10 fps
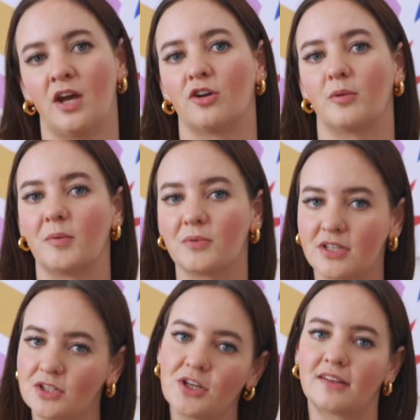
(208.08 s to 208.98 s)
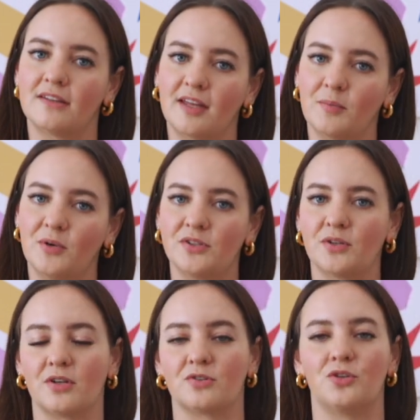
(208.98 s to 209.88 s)
Remember to check the label so
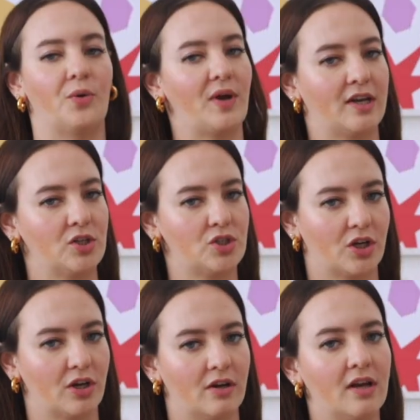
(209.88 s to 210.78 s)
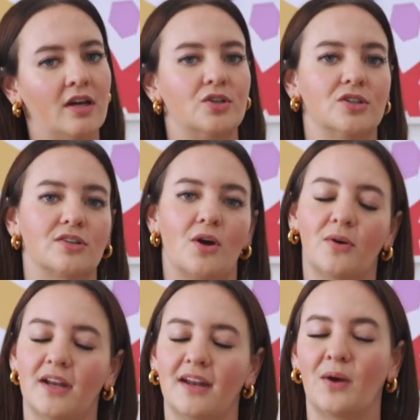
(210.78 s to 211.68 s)
there's no added sugar, just
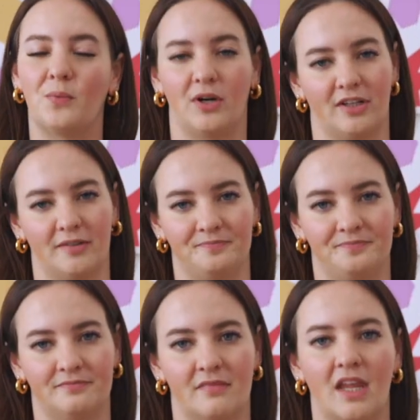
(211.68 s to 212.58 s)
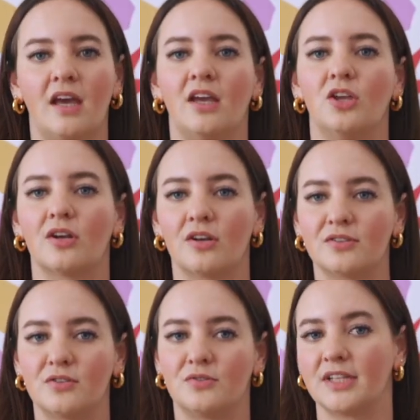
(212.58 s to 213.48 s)
coconut and water. You can
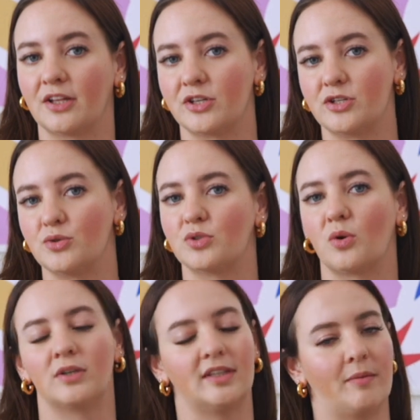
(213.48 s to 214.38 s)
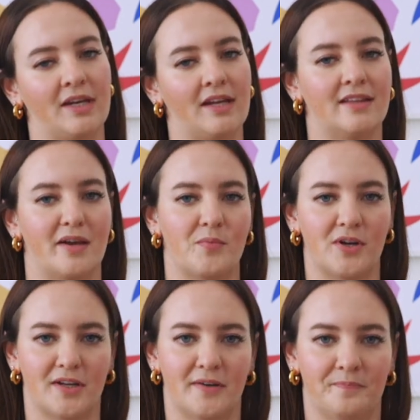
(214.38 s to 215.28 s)
also do celery juice or lemon and lime
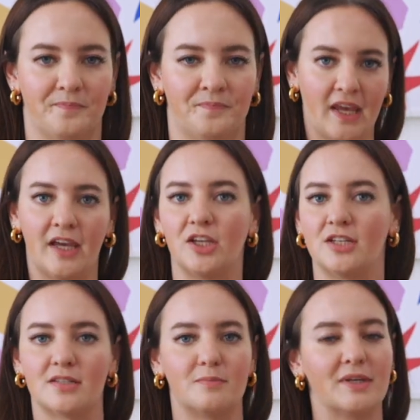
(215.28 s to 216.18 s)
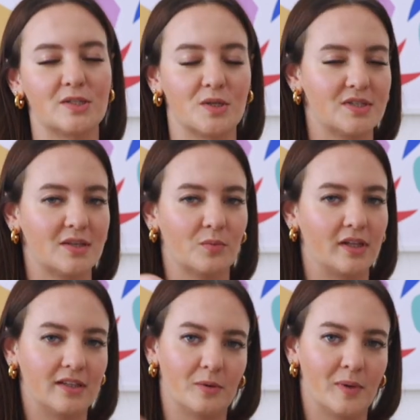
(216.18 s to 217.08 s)
water. You just mix those in with
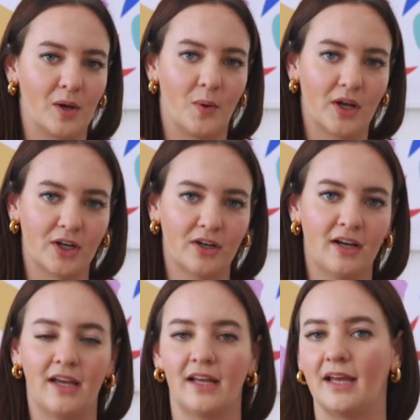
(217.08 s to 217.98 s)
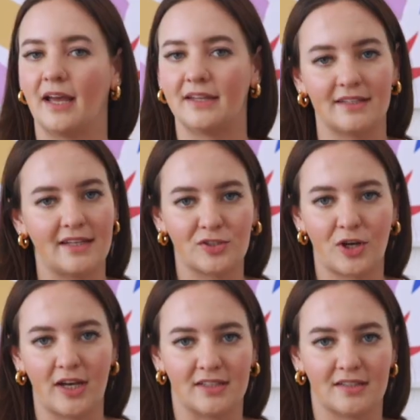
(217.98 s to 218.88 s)
a little bit of water, and they taste
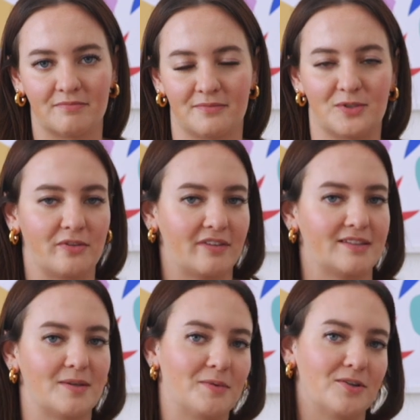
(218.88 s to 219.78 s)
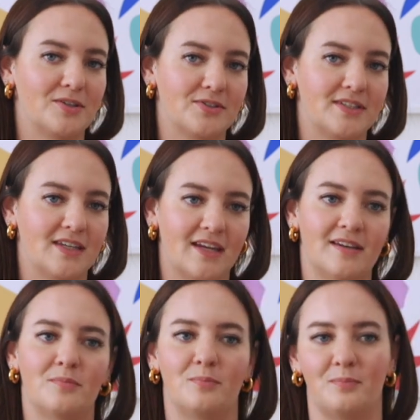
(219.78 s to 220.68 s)
great. So if that's something you're interested
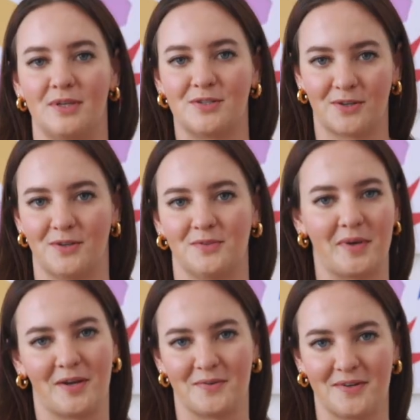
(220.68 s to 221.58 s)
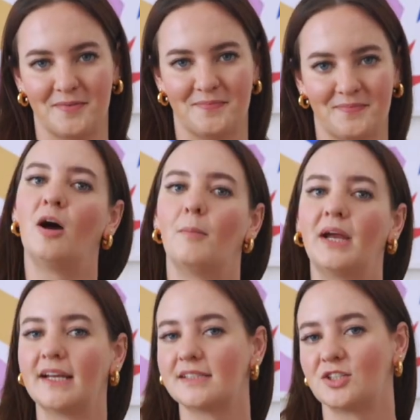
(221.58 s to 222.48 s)
in, be sure to use my code. My
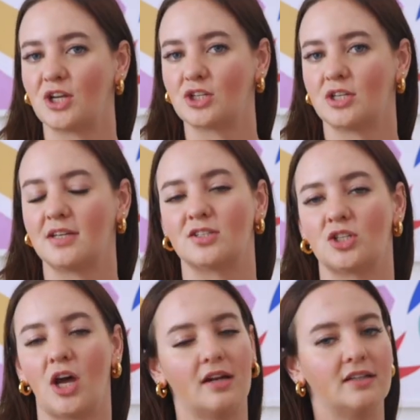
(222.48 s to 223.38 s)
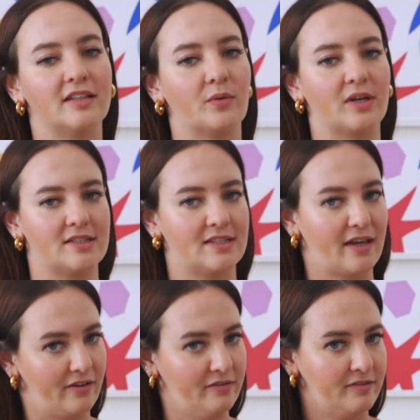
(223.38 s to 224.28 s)
next suggestion is not a liquid
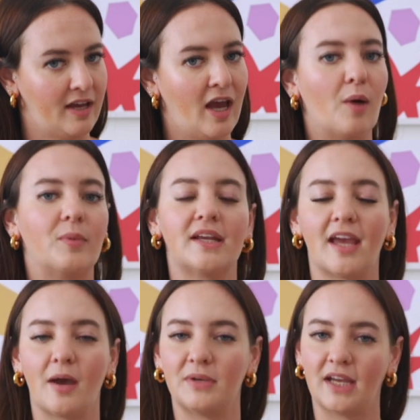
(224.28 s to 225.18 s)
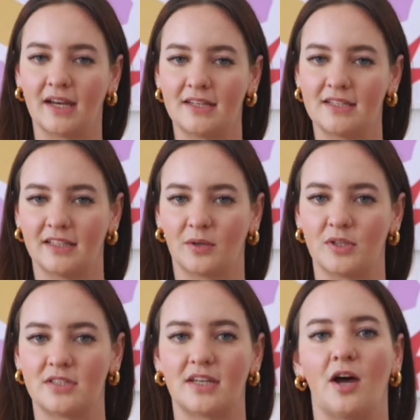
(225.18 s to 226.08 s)
itself, but it can be added to
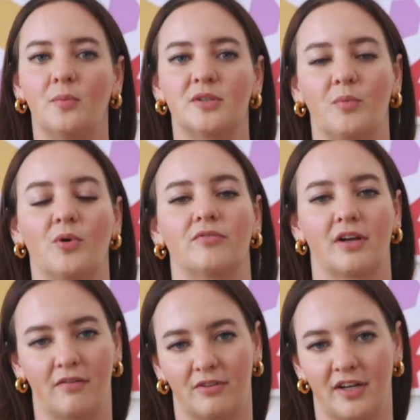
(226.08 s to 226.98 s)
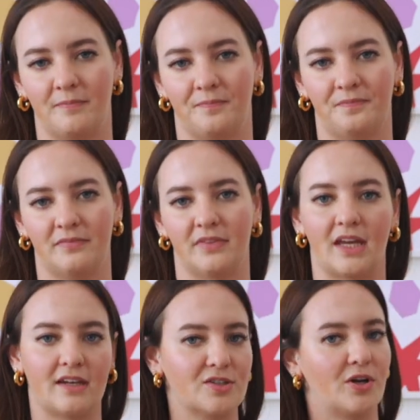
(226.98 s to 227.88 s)
liquids to help support recovery.
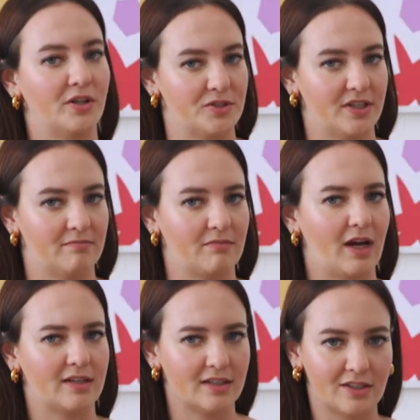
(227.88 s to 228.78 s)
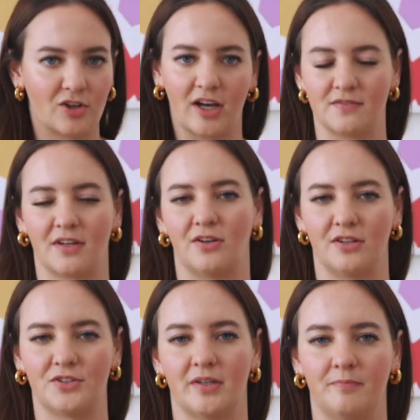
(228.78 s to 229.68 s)
That is collagen, ideally grass-fed
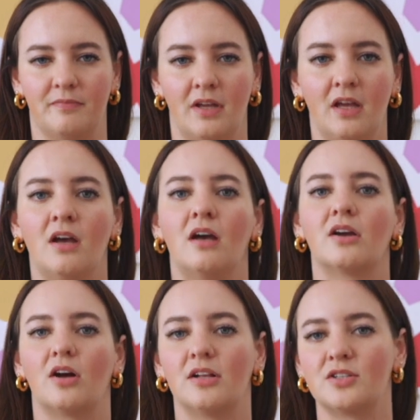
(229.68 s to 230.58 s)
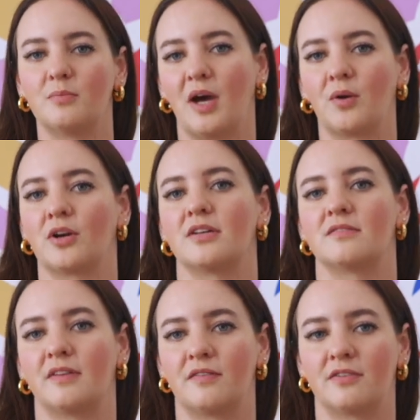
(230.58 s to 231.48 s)
collagen. Collagen powder is
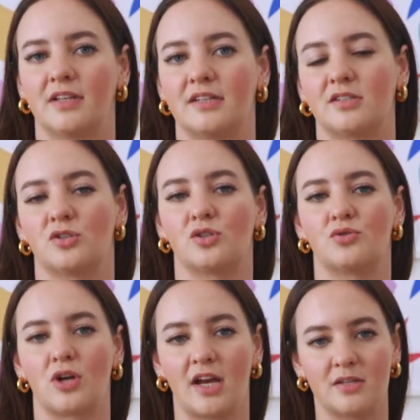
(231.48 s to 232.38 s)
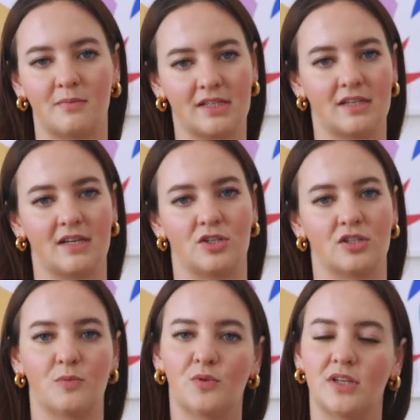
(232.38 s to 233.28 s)
flavorless, so try to mix it into
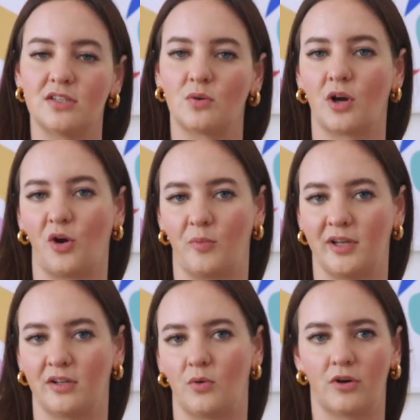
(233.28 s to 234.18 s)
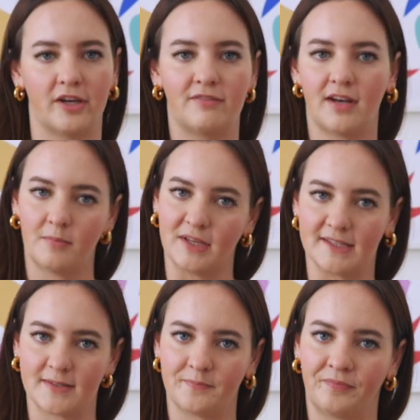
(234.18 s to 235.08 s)
smoothies or oatmeal or even hummus.